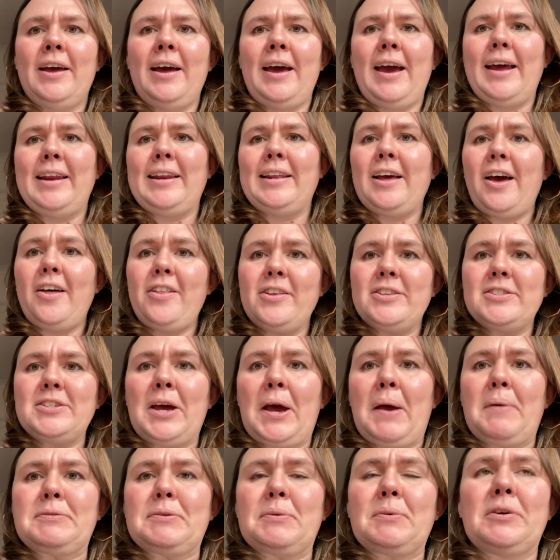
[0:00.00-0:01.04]
and at other
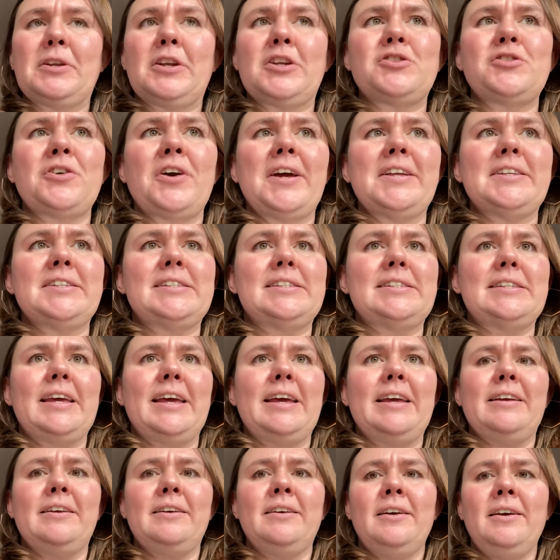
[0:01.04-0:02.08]
times I'm going to try and
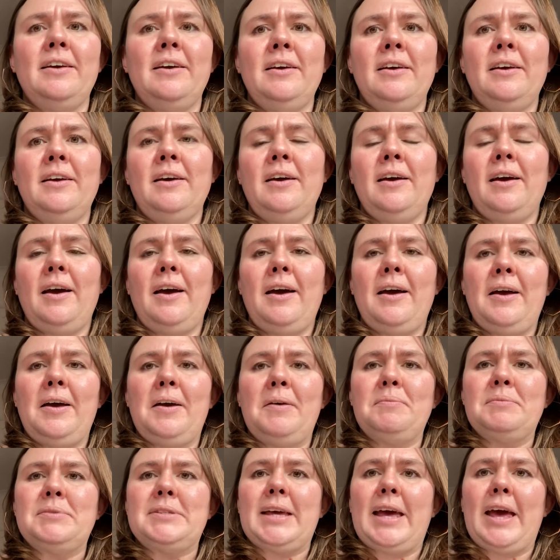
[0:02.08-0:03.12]
sing
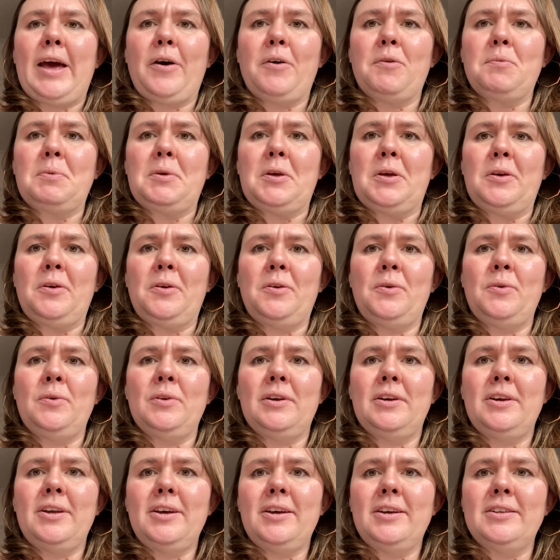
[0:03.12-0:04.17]
to help you
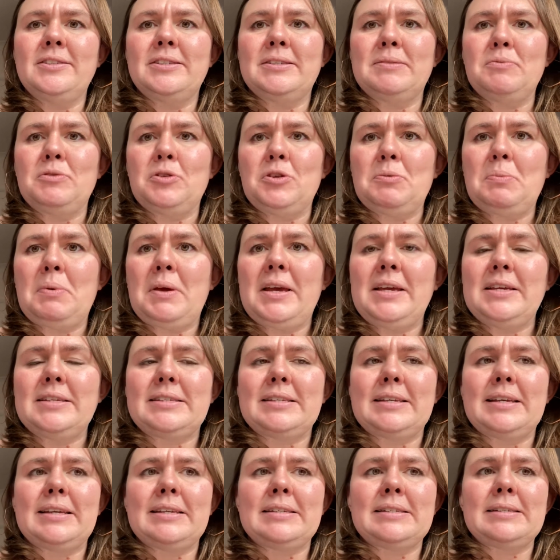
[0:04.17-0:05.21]
learn some new
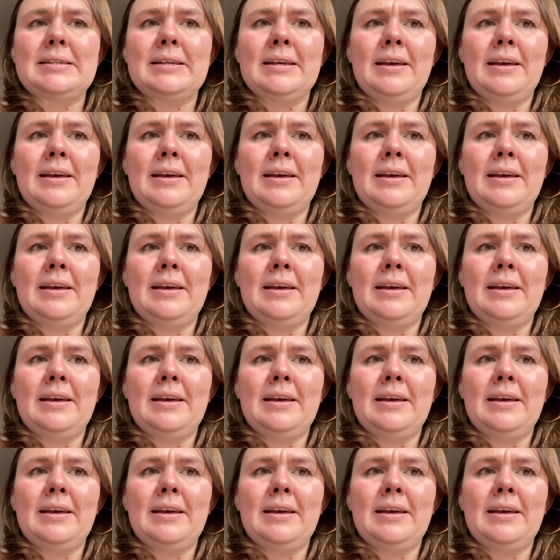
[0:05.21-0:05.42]
pieces.